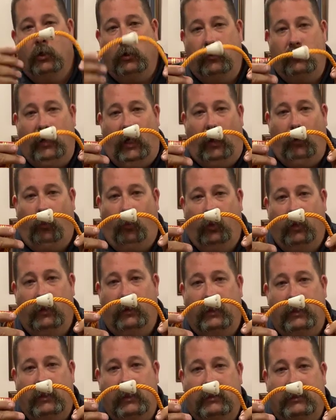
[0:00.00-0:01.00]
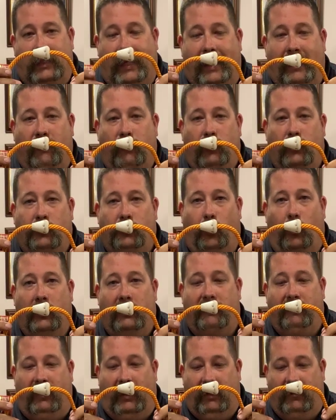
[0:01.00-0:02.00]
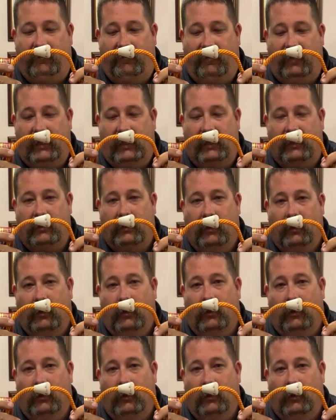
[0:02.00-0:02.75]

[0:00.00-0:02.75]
You've got one of these every 25 feet.